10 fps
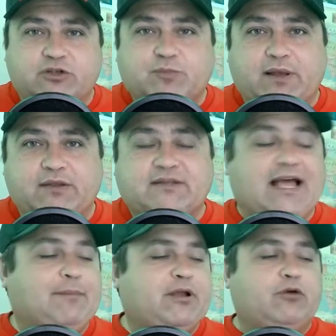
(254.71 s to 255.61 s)
spend the
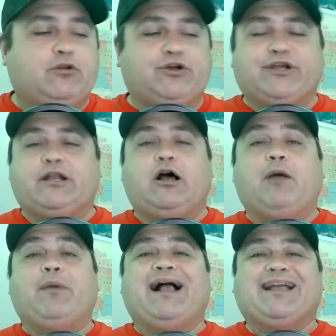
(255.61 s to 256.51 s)
time to go look it
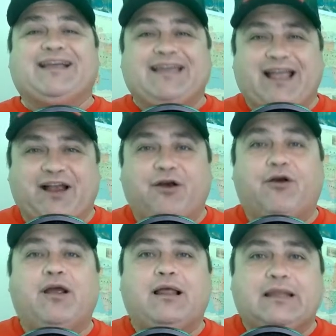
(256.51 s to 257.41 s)
up. I
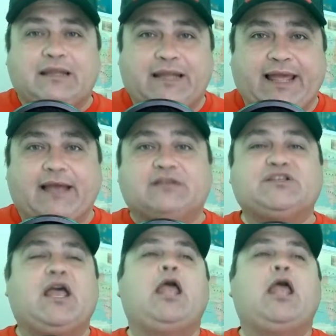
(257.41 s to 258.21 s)
care less.